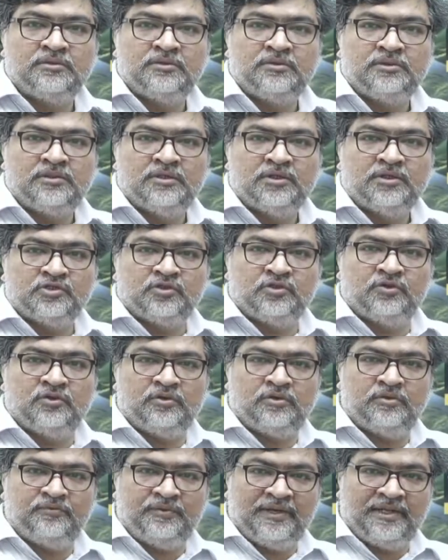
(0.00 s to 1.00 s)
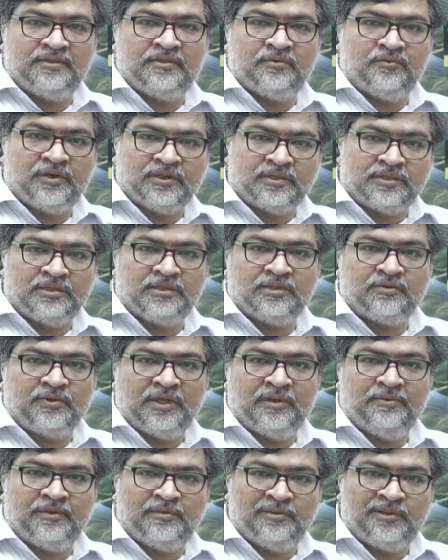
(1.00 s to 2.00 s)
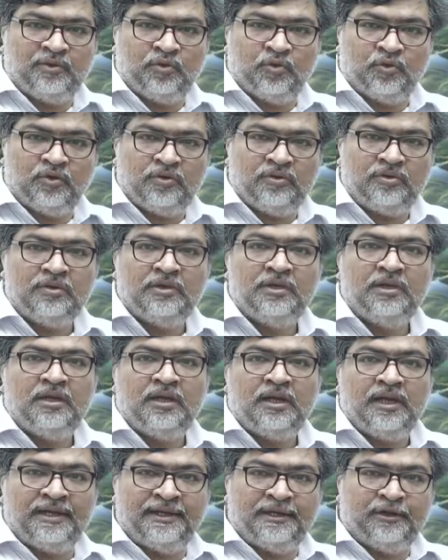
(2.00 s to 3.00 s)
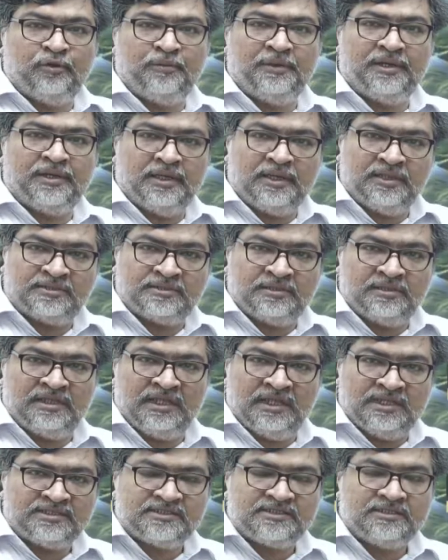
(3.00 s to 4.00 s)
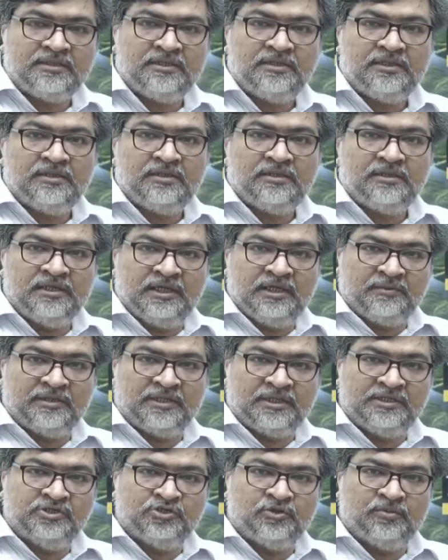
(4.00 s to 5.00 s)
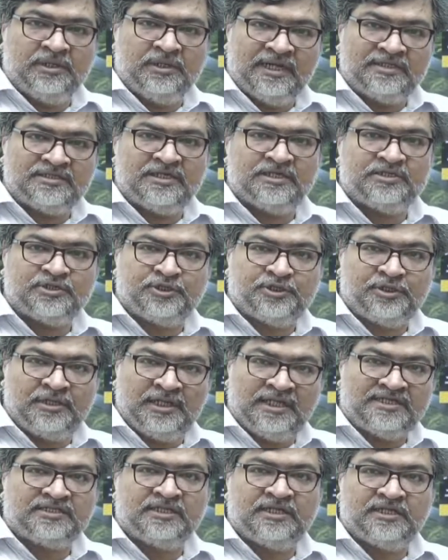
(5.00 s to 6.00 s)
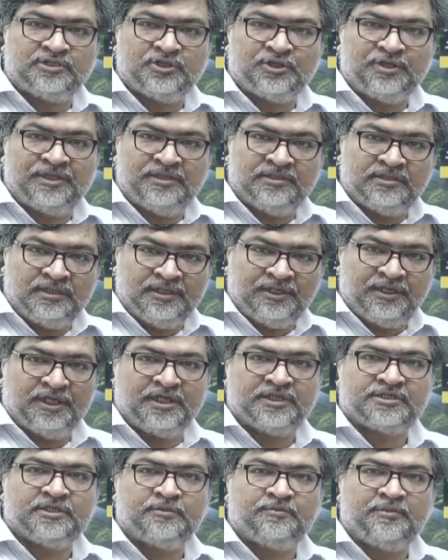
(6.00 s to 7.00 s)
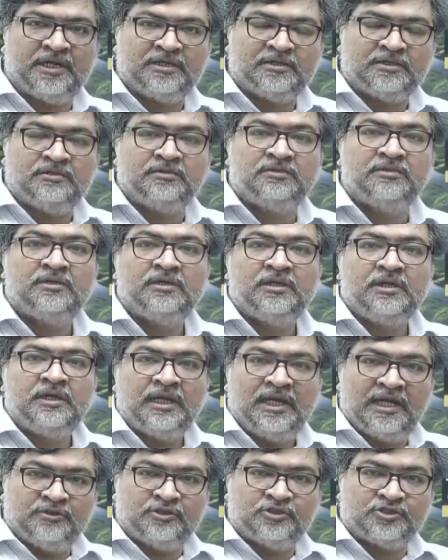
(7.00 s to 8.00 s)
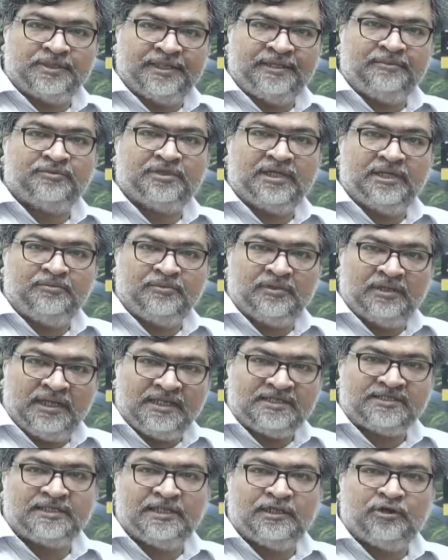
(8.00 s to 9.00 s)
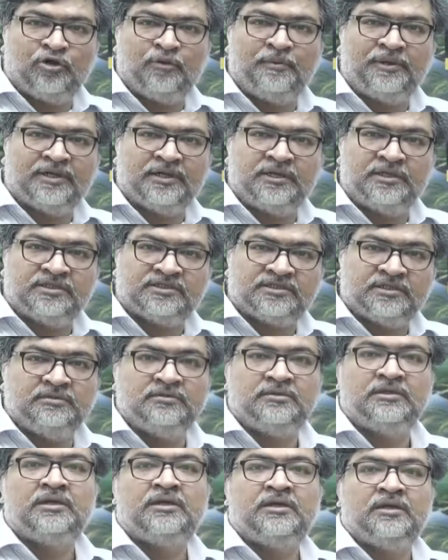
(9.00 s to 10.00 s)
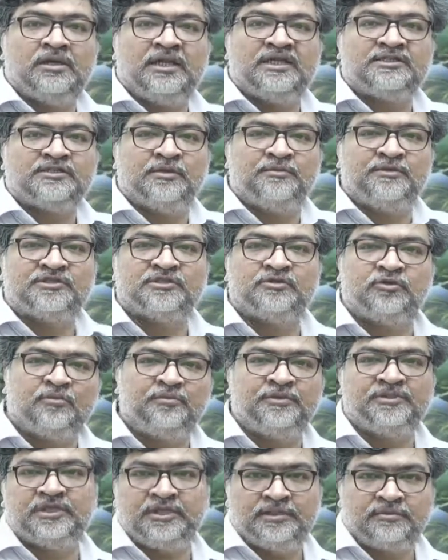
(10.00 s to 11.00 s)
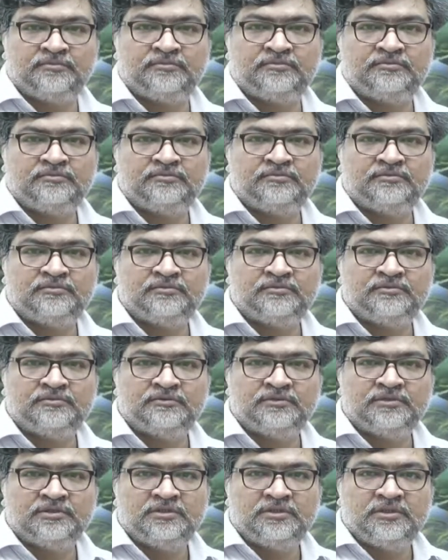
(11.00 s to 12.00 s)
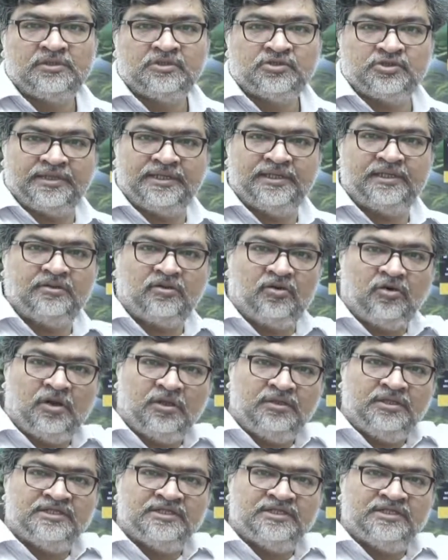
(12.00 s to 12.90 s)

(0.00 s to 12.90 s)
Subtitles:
So when the water requirement will be low, anaerobic condition less, it will consume less electricity in the irrigation pattern. At the same time, less anaerobic condition, less emission of methane. So here all these are